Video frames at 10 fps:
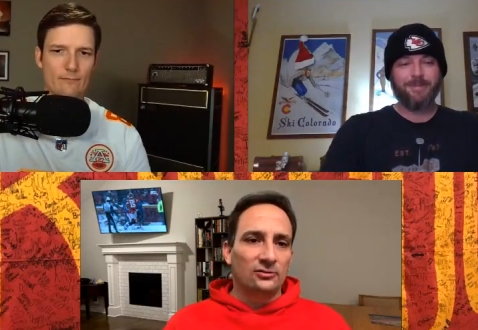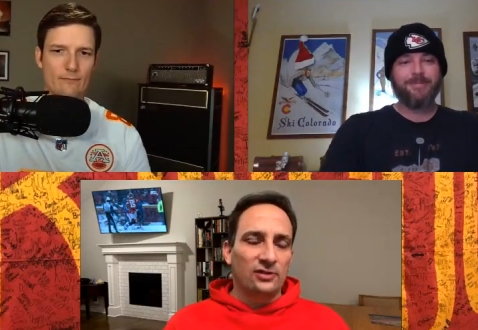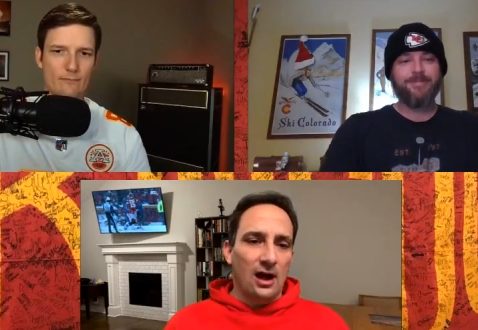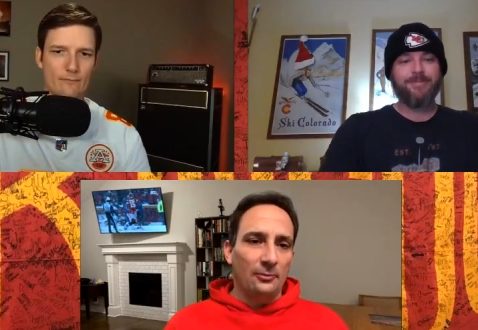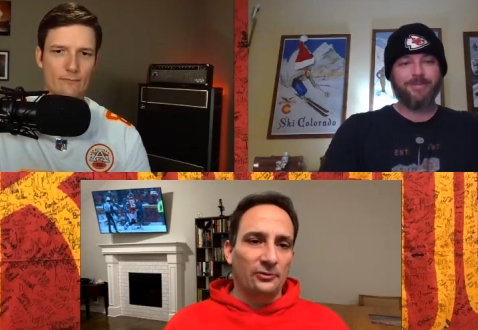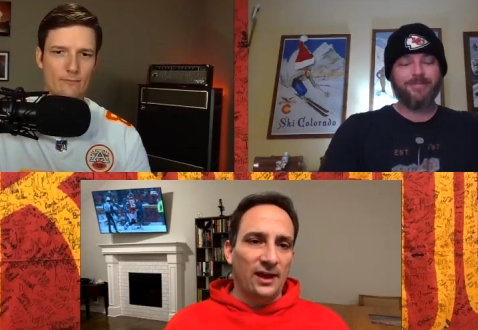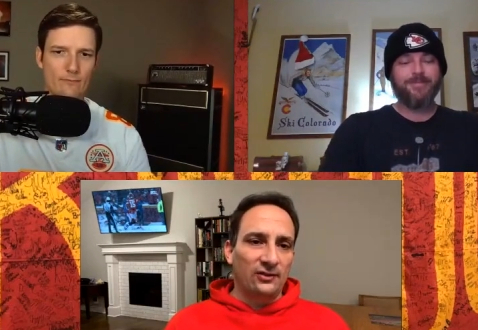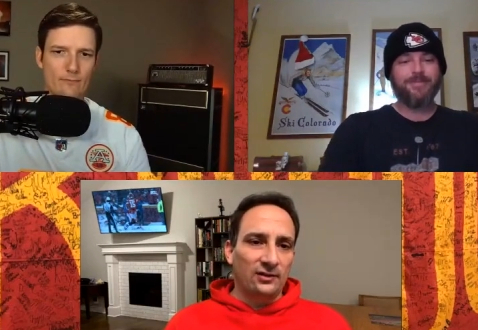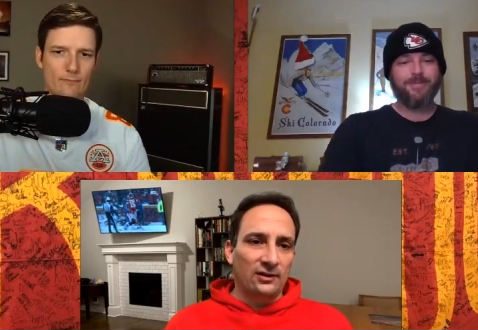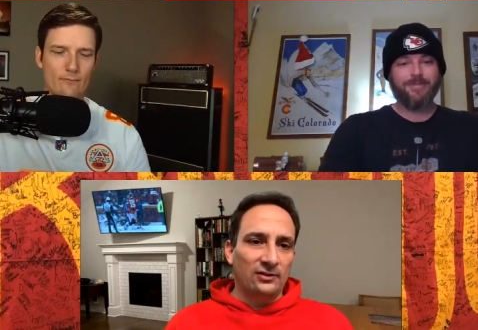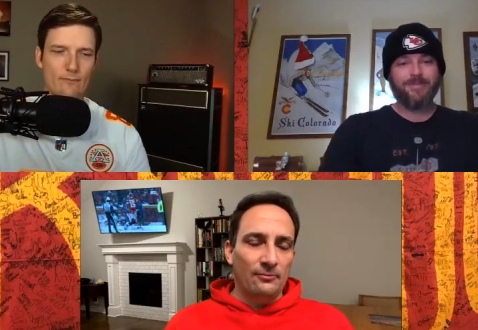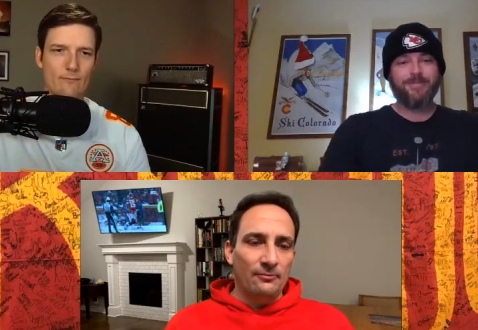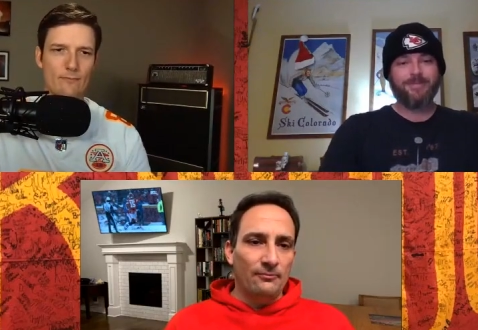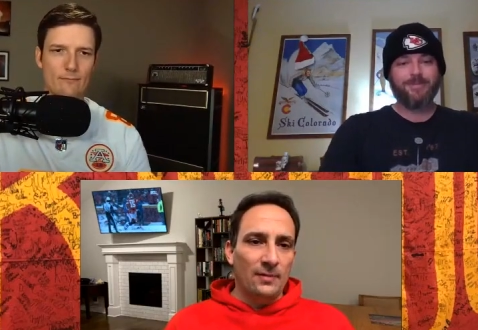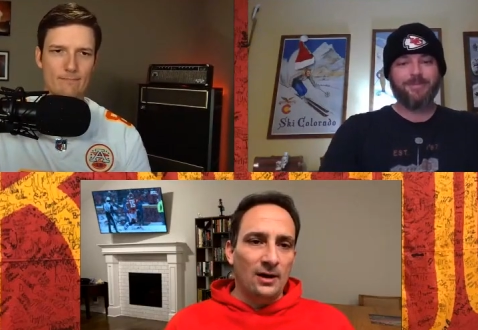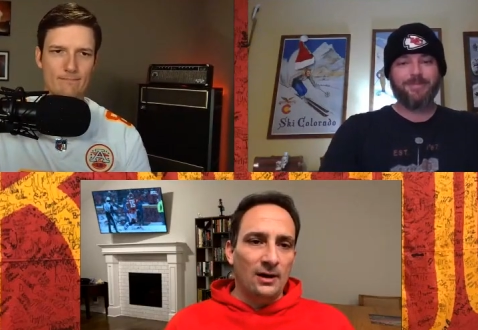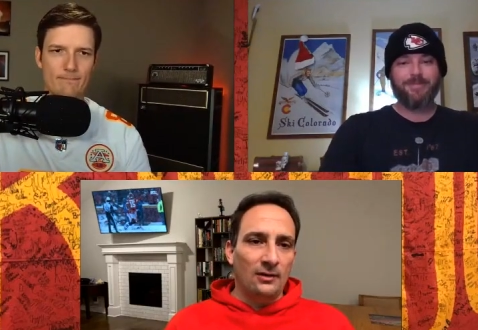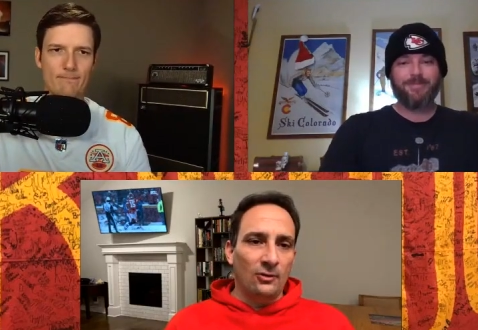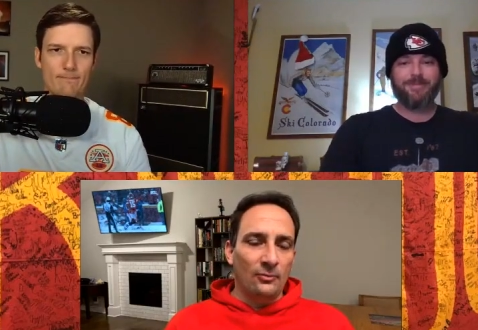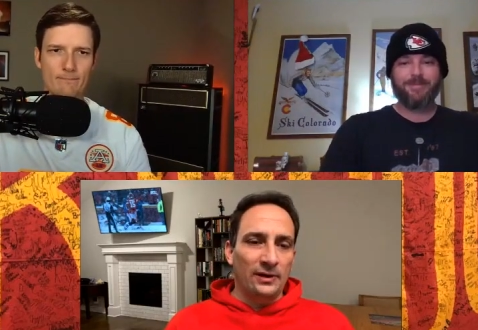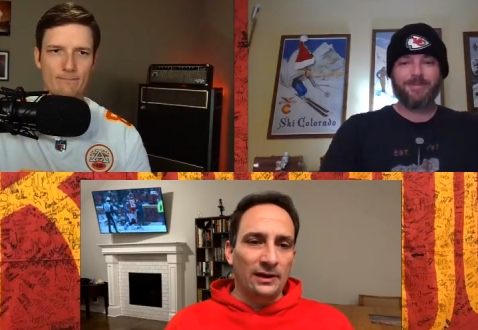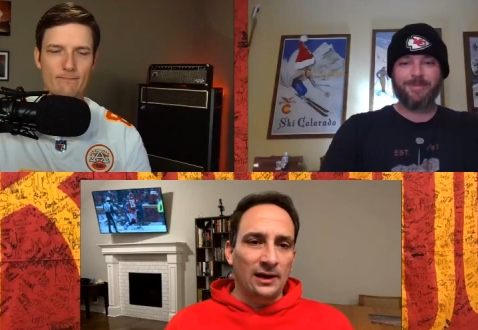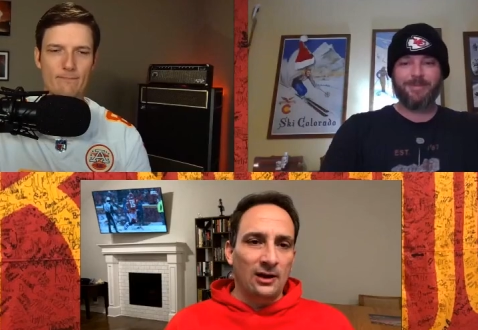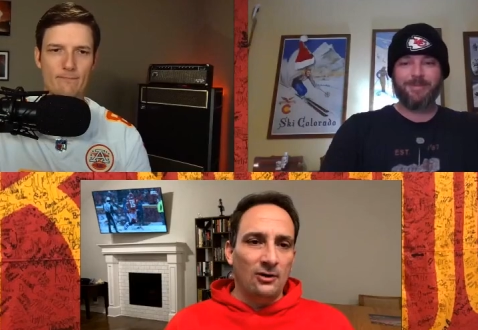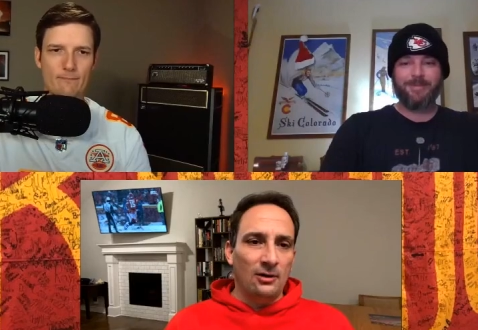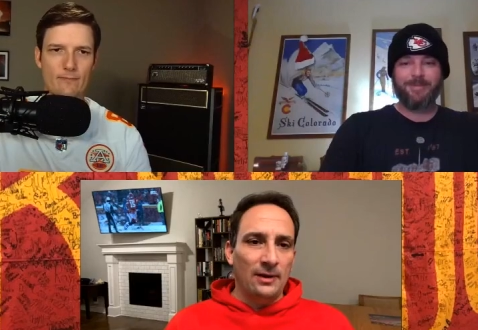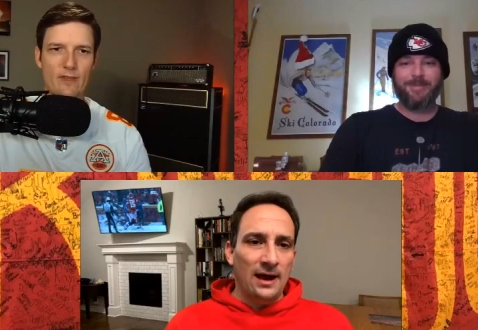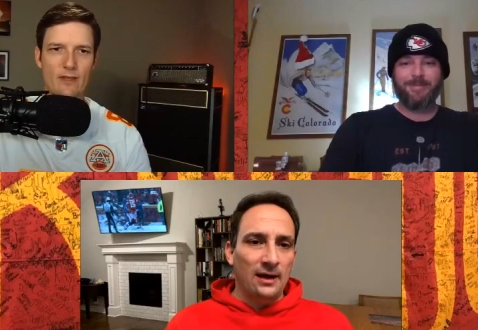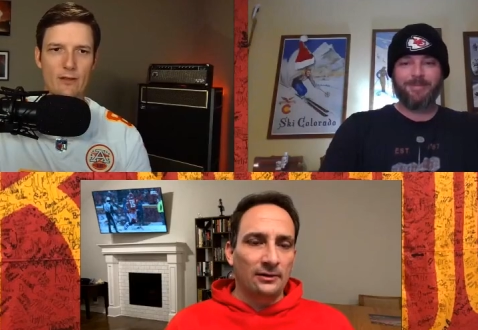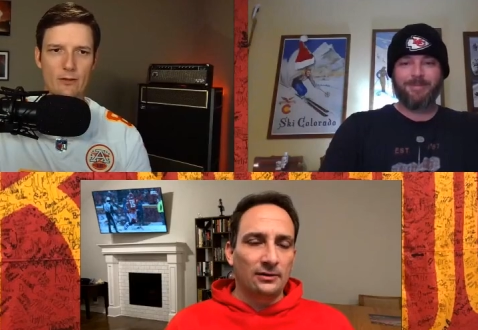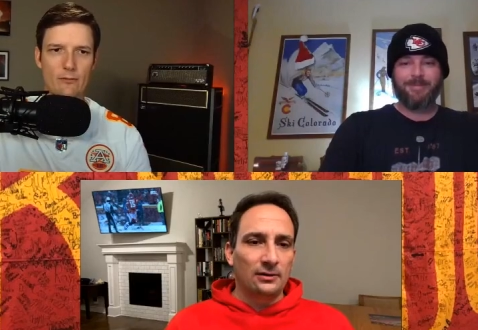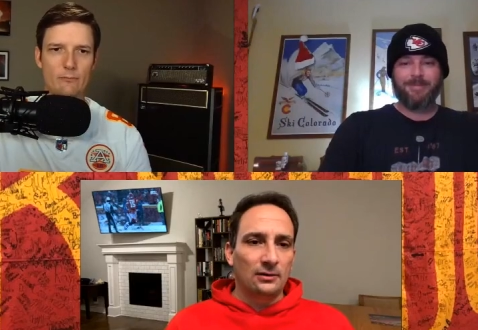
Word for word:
Speaker 1: Tom was asking us a, uh, a little bit ago about